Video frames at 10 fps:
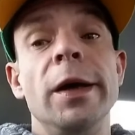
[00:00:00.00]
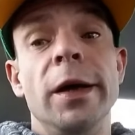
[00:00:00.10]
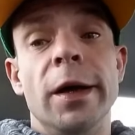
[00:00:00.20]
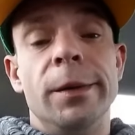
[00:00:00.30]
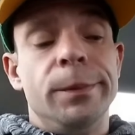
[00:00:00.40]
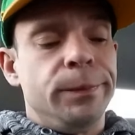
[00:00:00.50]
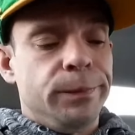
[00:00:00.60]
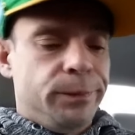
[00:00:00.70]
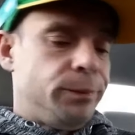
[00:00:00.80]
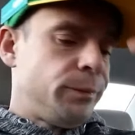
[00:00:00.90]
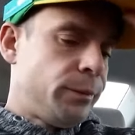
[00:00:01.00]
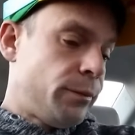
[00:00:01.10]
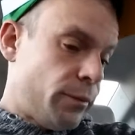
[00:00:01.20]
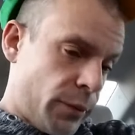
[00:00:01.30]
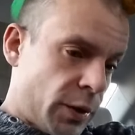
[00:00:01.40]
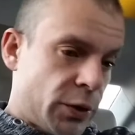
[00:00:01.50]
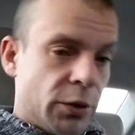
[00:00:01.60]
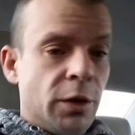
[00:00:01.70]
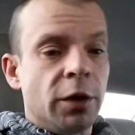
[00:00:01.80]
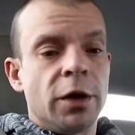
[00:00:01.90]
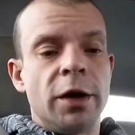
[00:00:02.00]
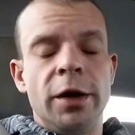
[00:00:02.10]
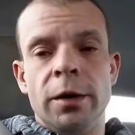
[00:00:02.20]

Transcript: Yeah. So here I